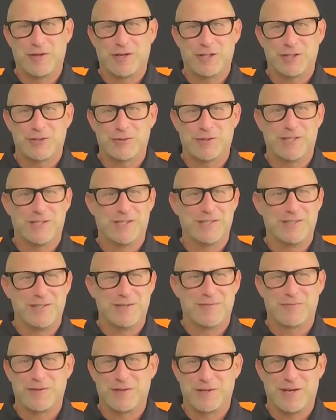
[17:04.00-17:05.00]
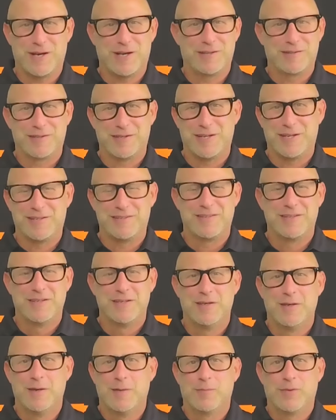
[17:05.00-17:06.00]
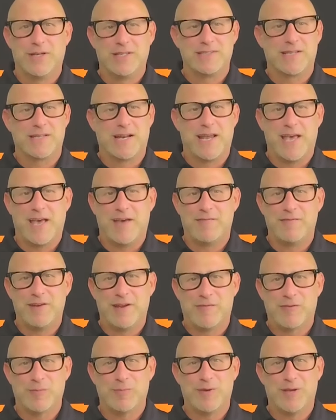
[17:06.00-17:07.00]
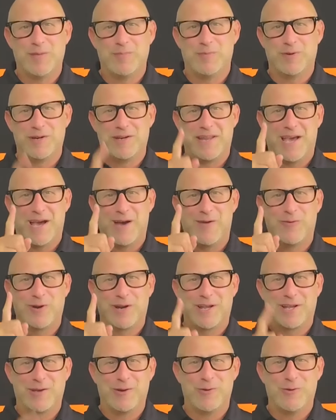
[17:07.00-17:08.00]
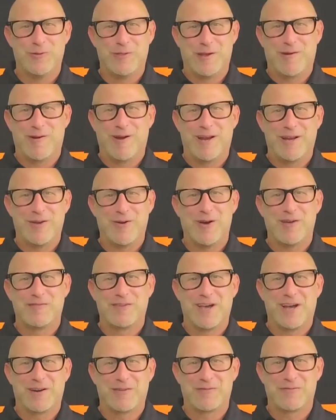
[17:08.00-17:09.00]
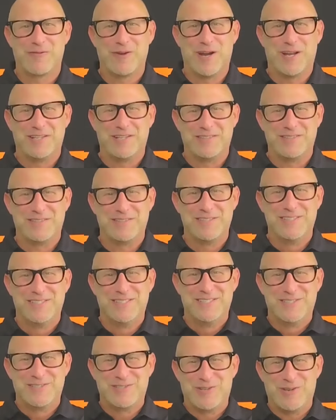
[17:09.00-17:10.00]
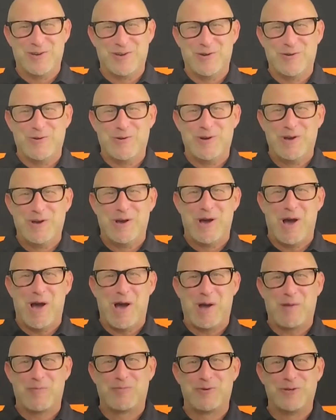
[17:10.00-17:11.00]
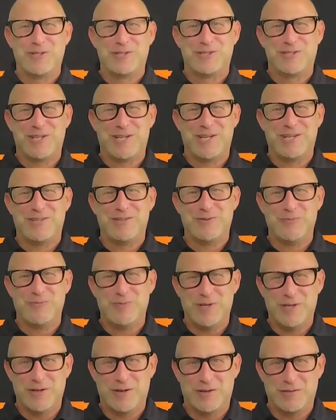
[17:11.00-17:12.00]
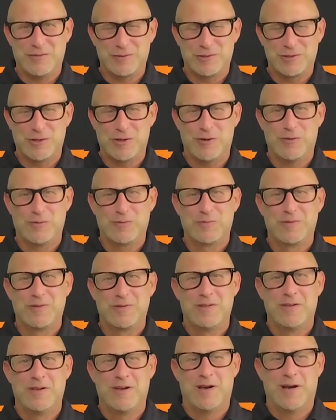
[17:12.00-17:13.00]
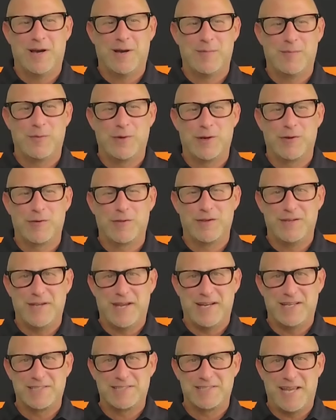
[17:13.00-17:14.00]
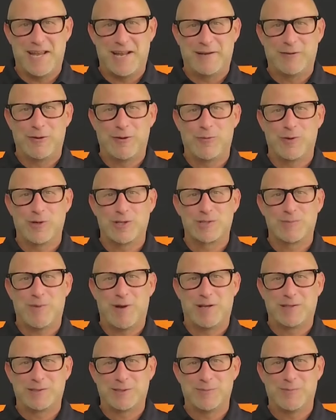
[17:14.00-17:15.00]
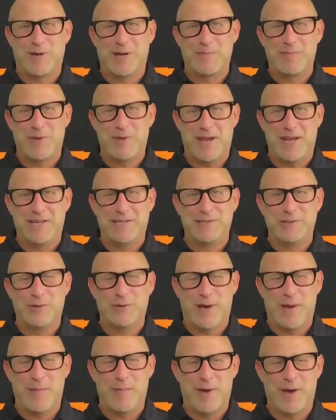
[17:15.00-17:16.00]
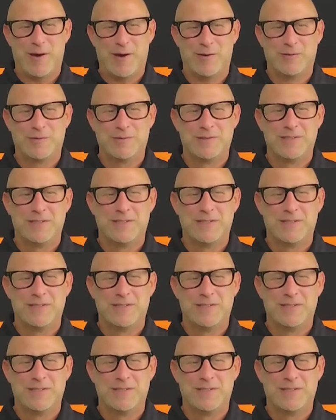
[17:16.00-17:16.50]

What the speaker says: country, in a different continent, place that I have never been, but now when I go there, I know I've got a friend. So I appreciate you being on the show. We are the Data Standard, or sponsored by Pandio ML.